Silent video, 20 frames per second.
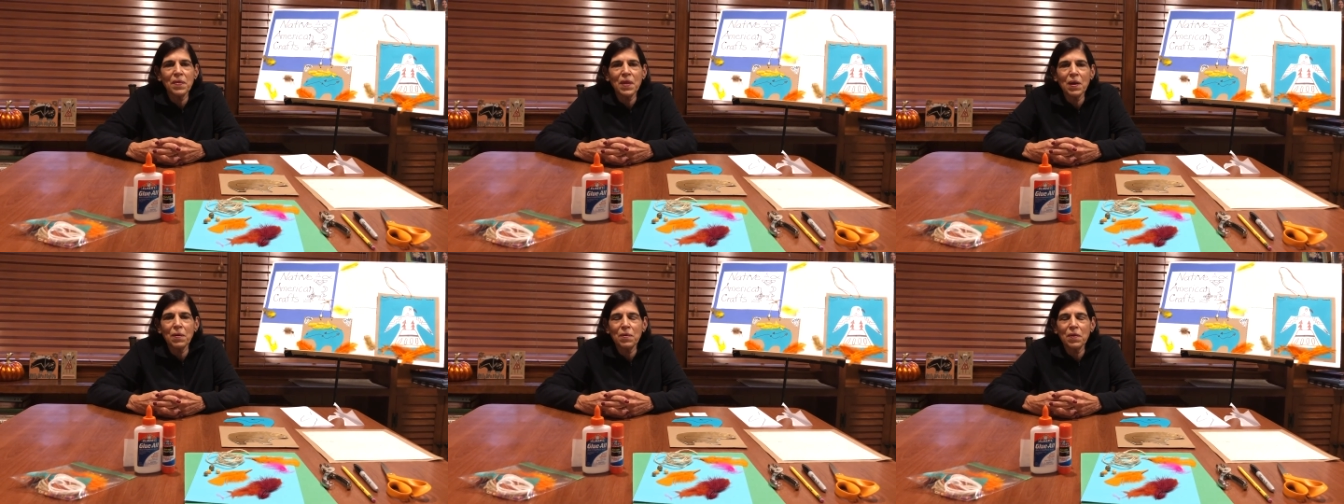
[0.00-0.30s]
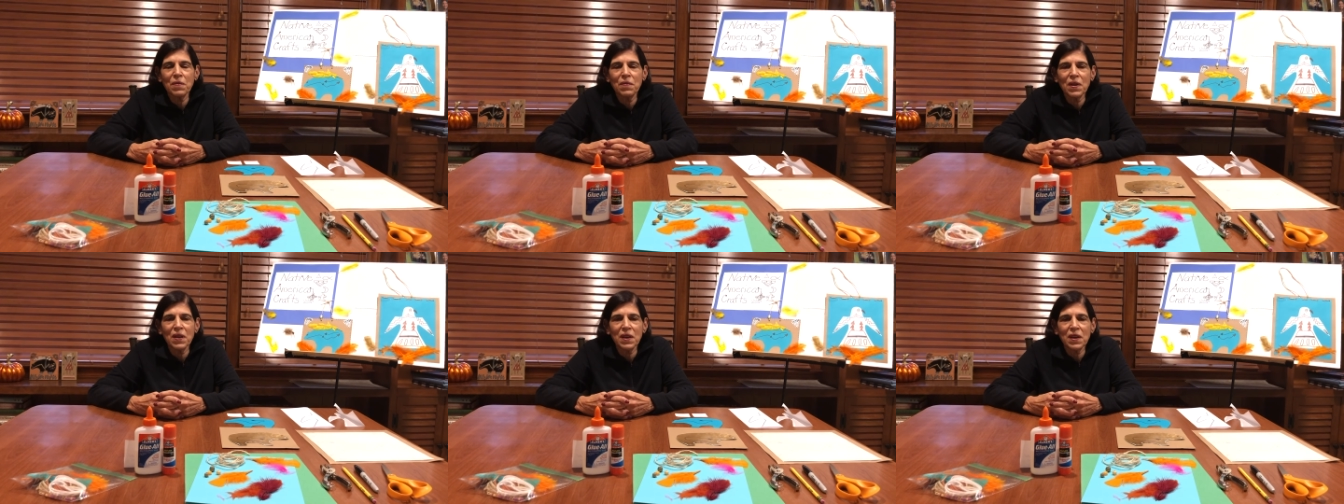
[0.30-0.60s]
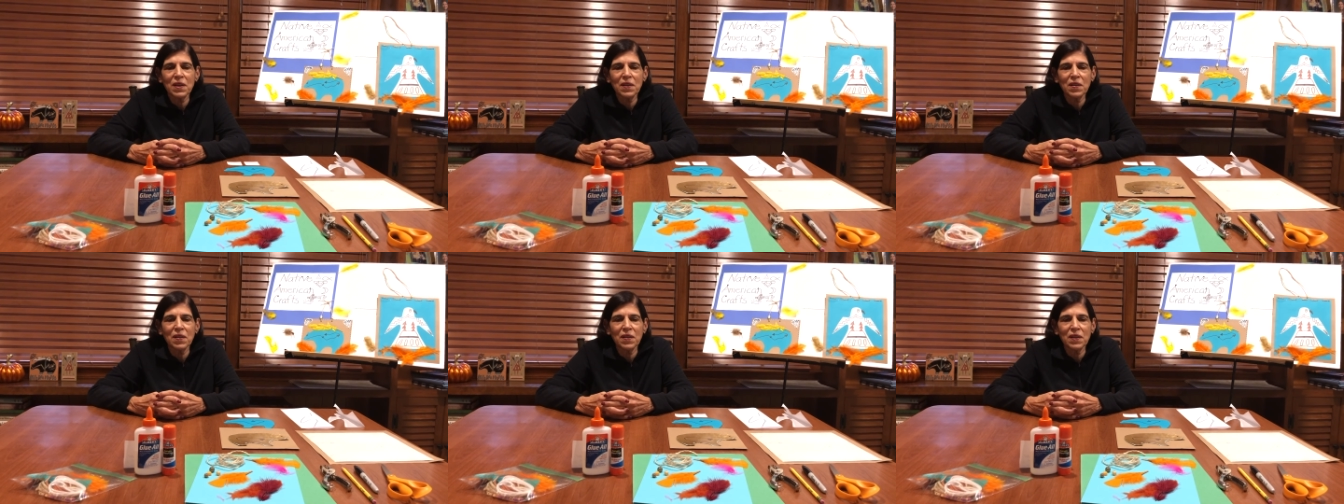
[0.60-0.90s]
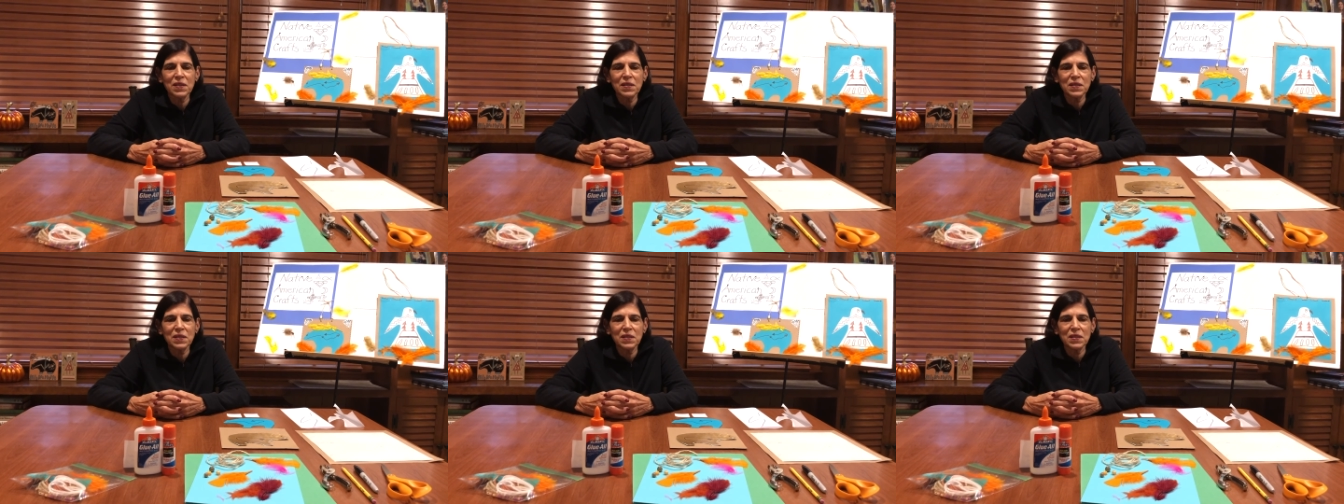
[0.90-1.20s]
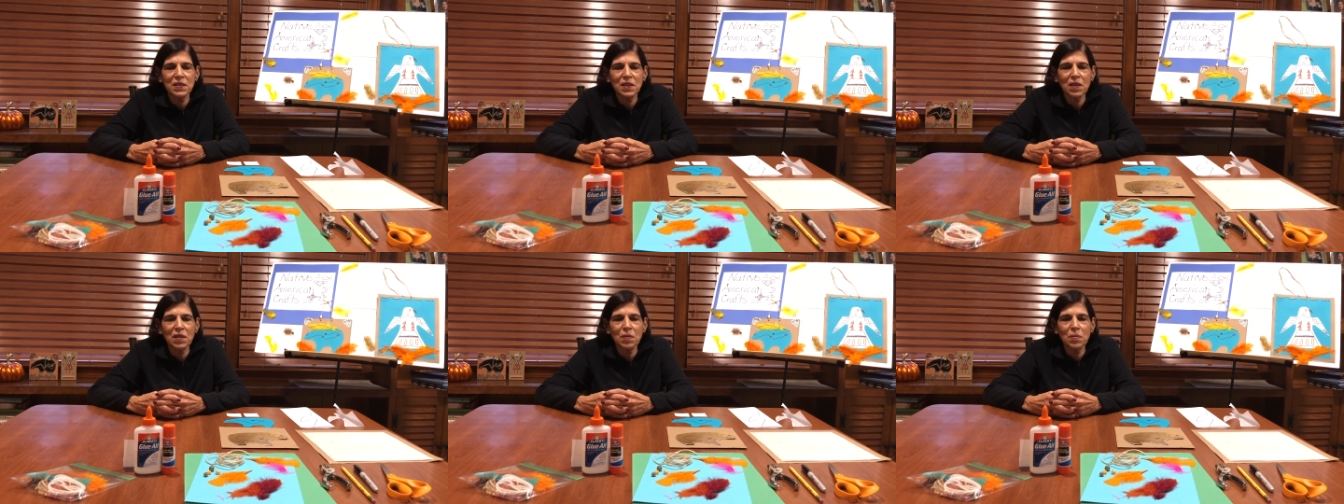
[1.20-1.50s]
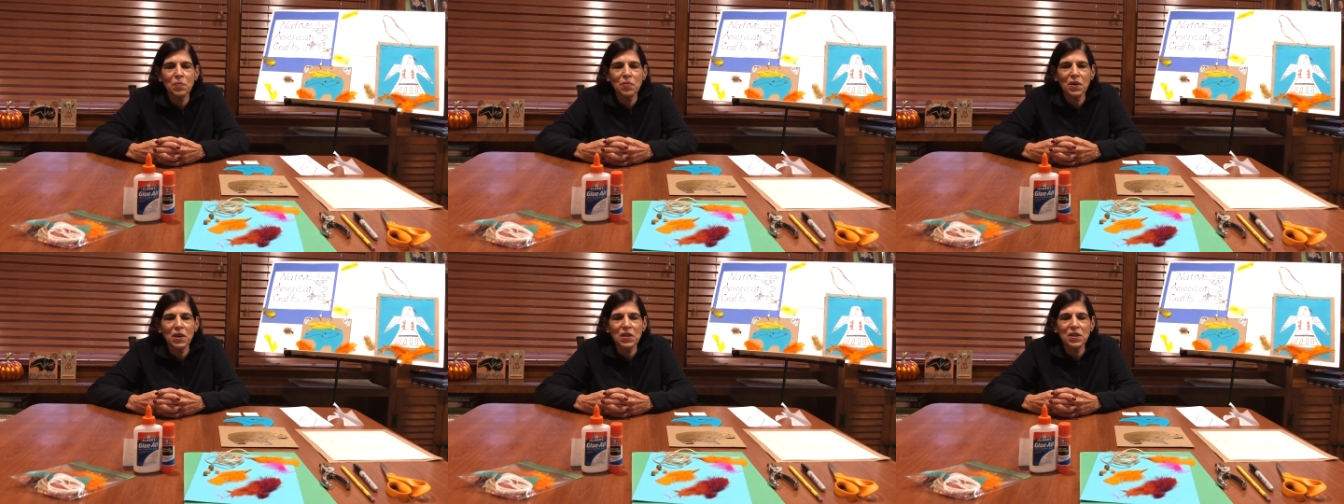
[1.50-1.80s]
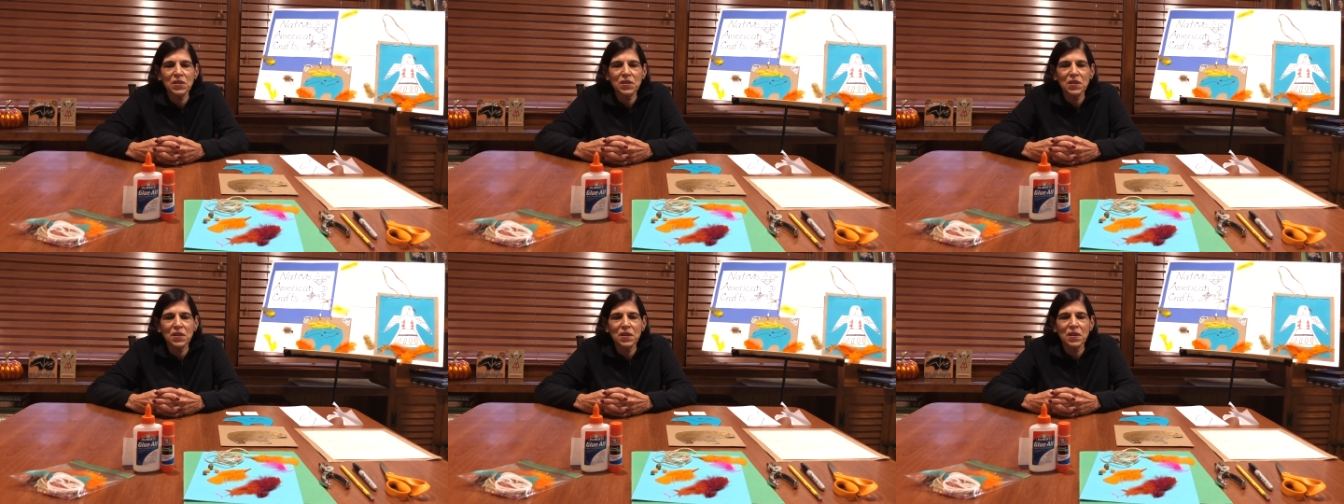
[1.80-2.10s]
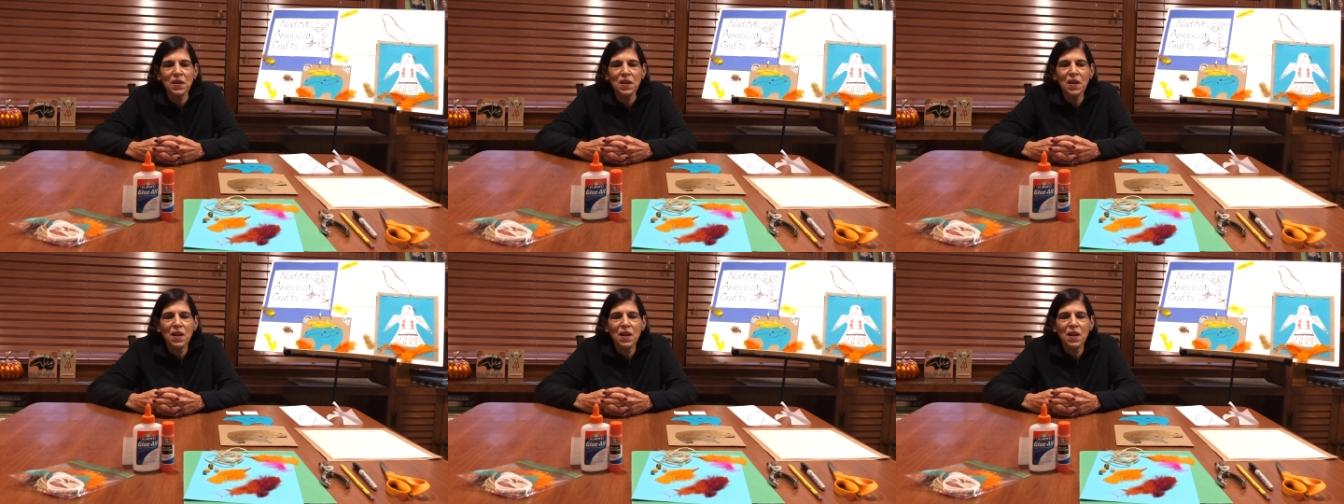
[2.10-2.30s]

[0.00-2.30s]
that we recognize the celebration